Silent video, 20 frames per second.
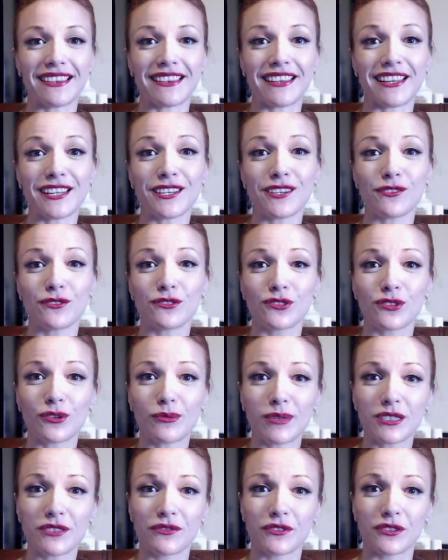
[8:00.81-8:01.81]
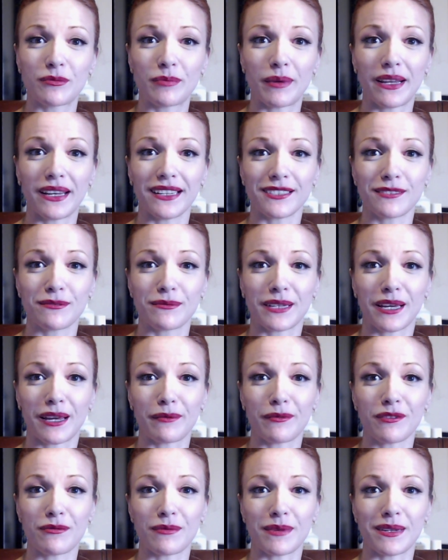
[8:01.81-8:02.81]
thank you so much for spending some time
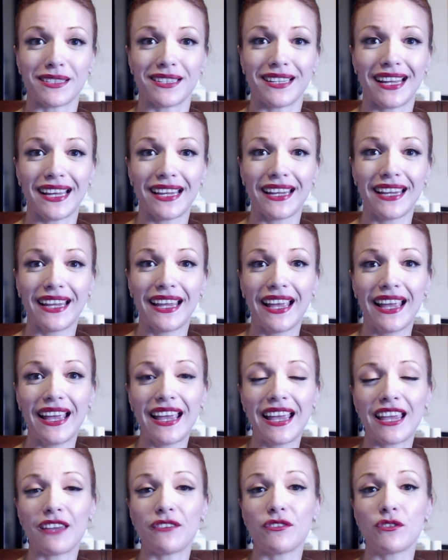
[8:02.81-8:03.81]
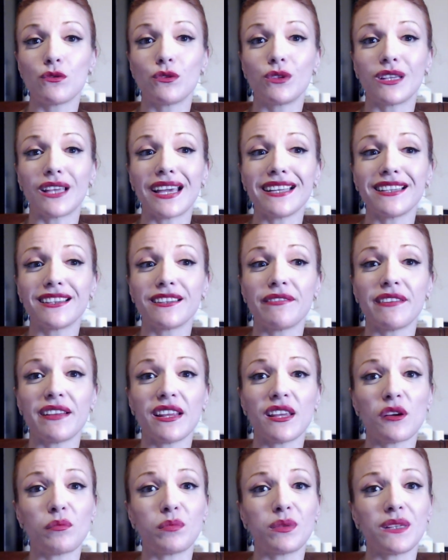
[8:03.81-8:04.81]
with me today. If you liked the
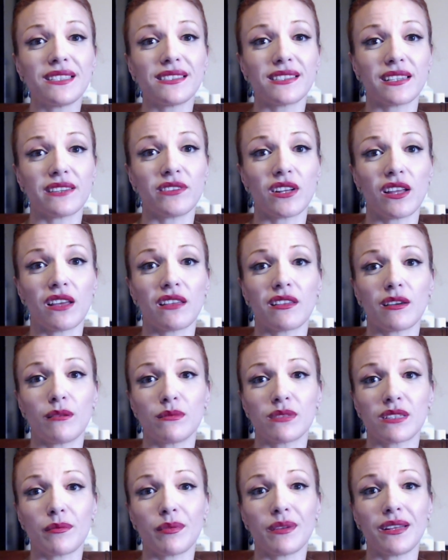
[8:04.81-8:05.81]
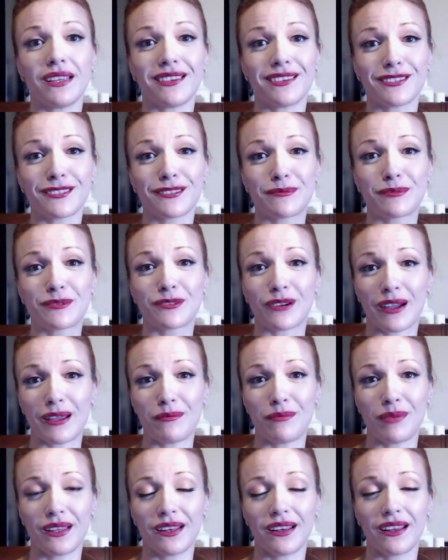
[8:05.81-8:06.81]
video, please give it a thumbs up and hit the subscribe
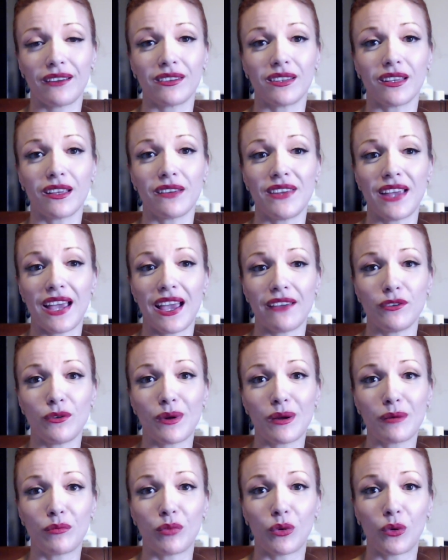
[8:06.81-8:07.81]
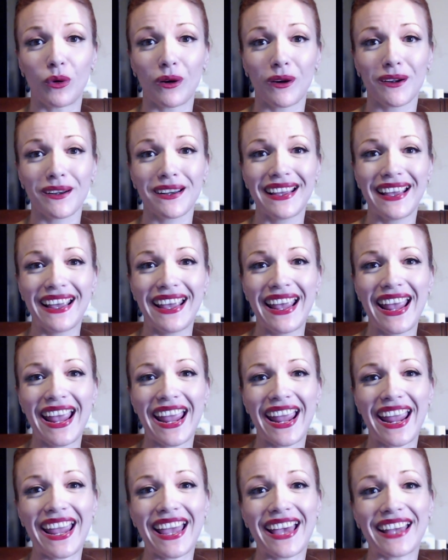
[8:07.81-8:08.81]
button. I would love to have you on board.
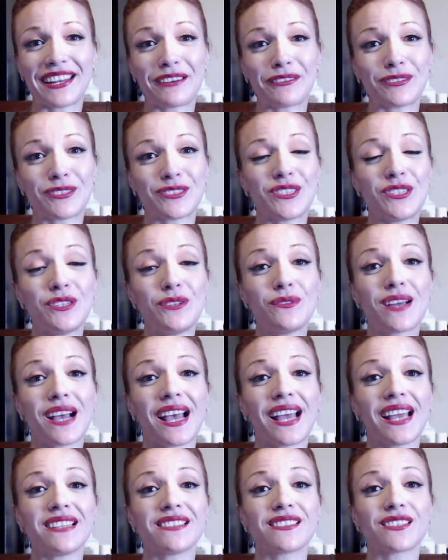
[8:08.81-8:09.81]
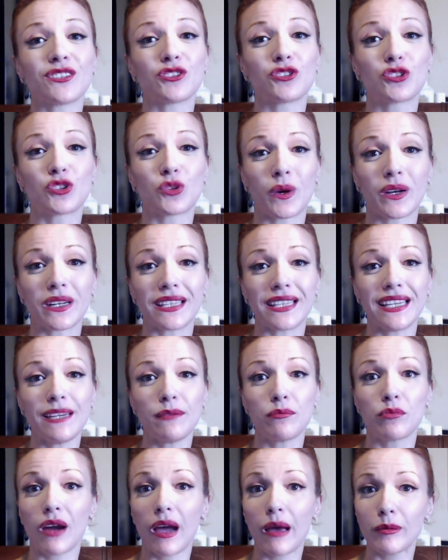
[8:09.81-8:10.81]
And I will see you guys shortly,
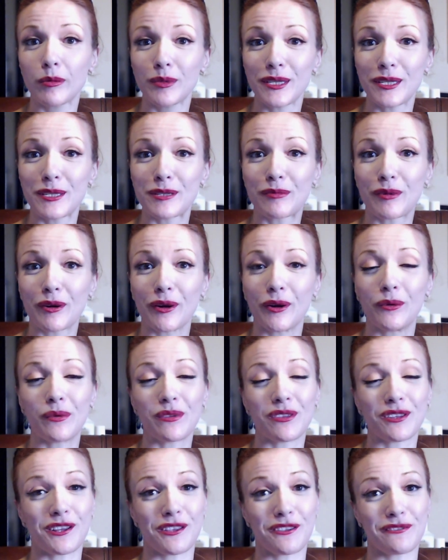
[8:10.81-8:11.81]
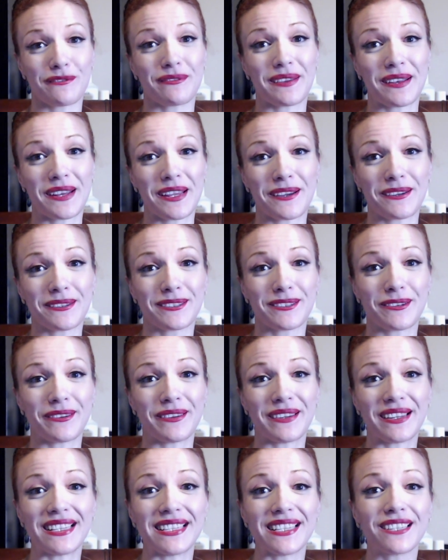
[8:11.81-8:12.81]
probably tomorrow with another video. So
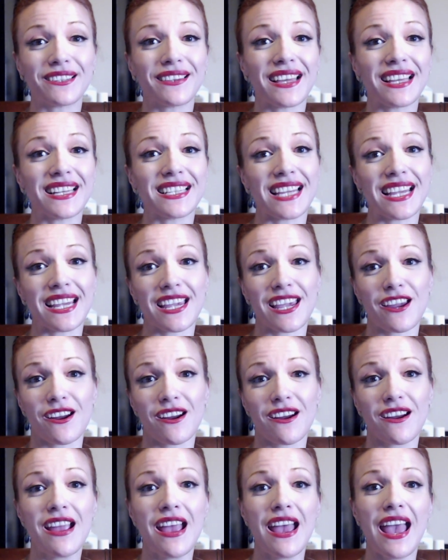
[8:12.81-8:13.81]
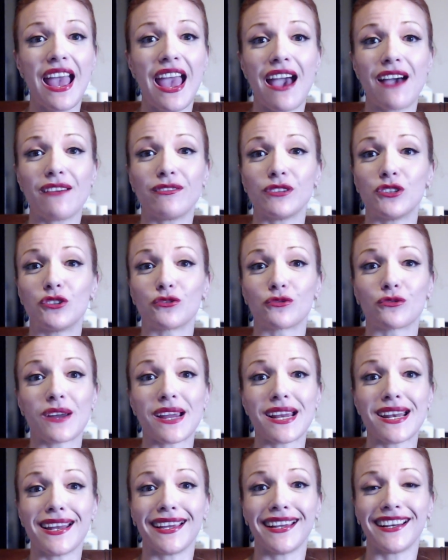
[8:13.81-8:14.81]
until then, take care. Have a
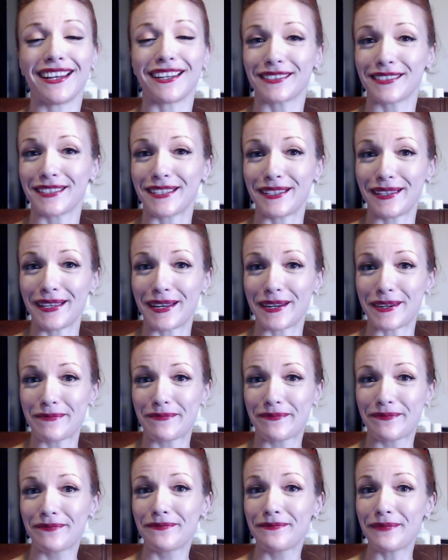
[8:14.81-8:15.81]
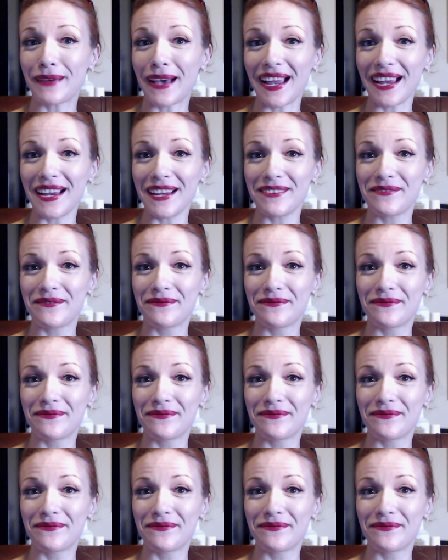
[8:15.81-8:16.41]
great night. I'll see you later. Bye.